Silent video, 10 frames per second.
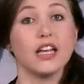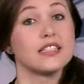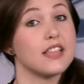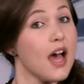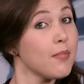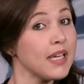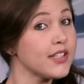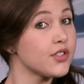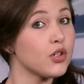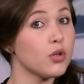It's not
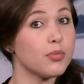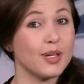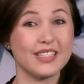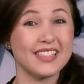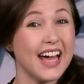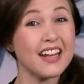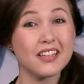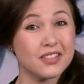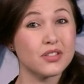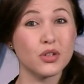me, Tube. It's not
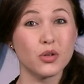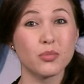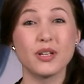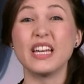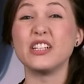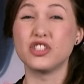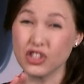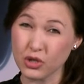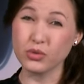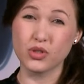us, Tube. It's
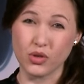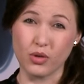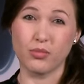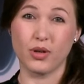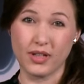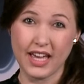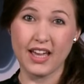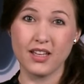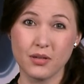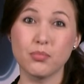you, Tube,
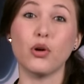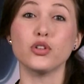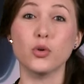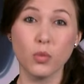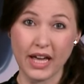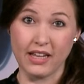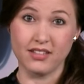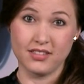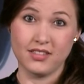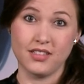okay? Pull your weight.
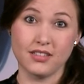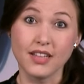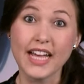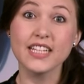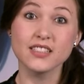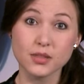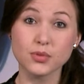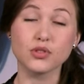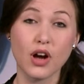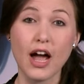Like and
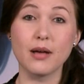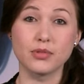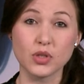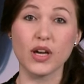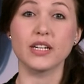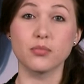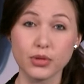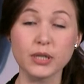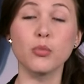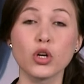subscribe so I can
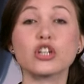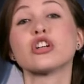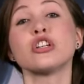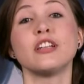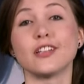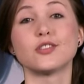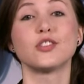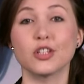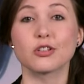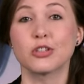bring more goodness
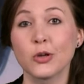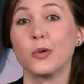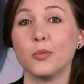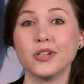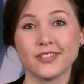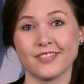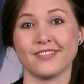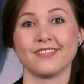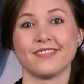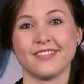to your tube.
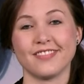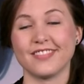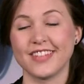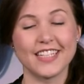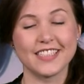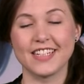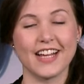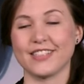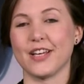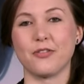That did
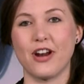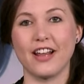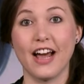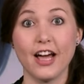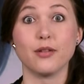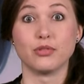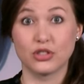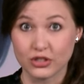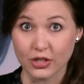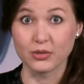not sound right. I am
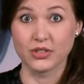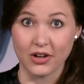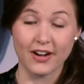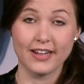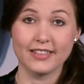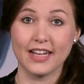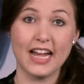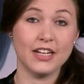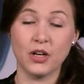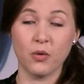so sorry.
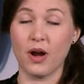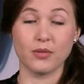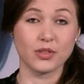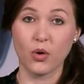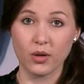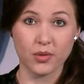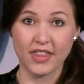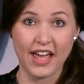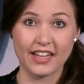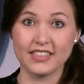I didn't know where I was going
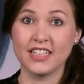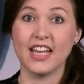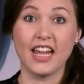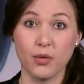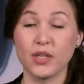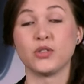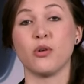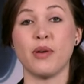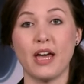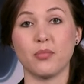with that, and it went
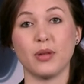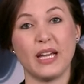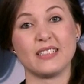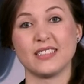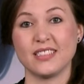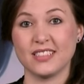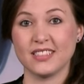to a bad place.